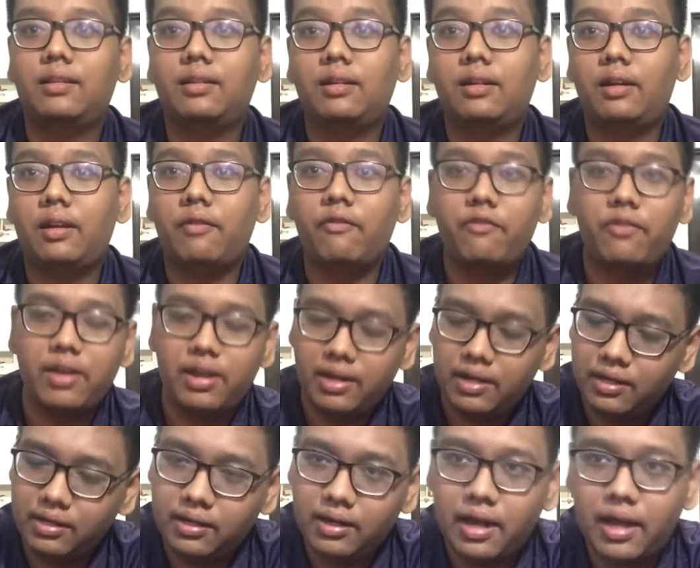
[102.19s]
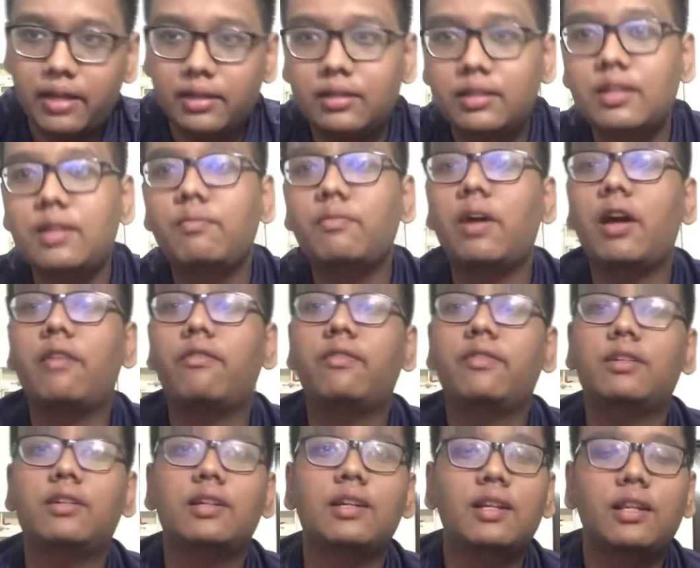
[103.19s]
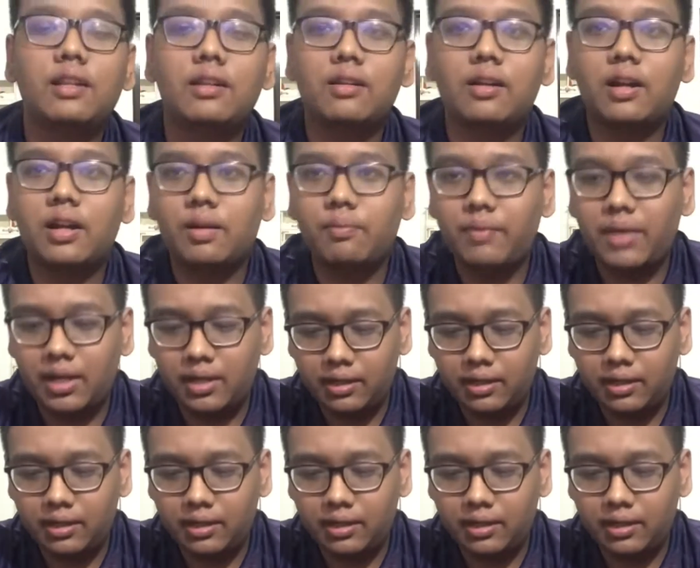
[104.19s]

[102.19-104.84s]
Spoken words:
A very great item. I really recommend